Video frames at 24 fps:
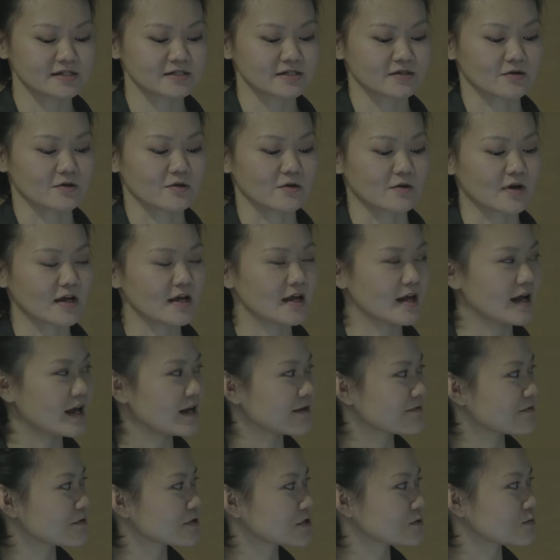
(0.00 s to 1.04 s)
So
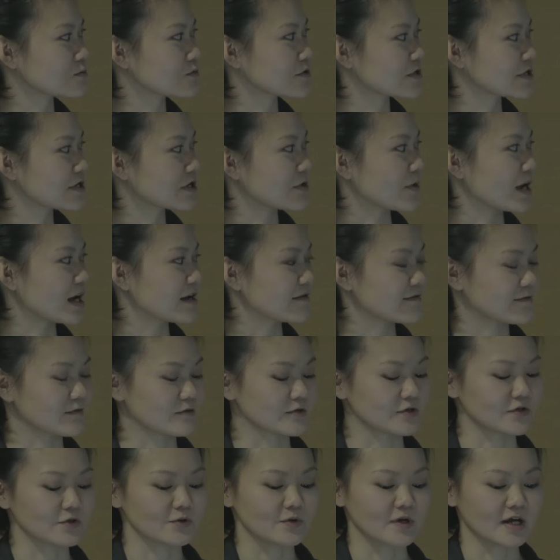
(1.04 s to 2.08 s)
Adafruit's really great for
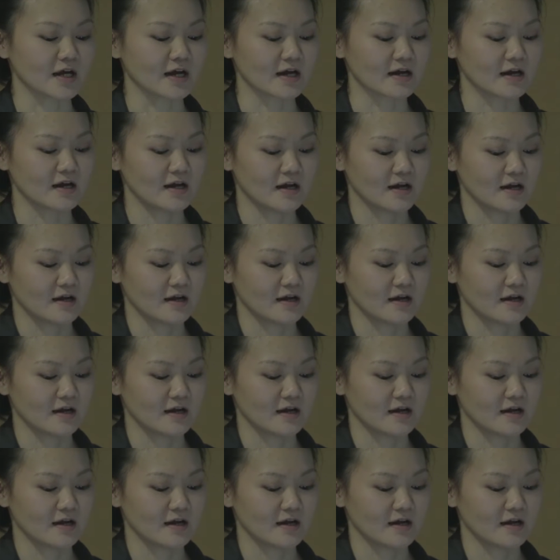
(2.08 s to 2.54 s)
doing,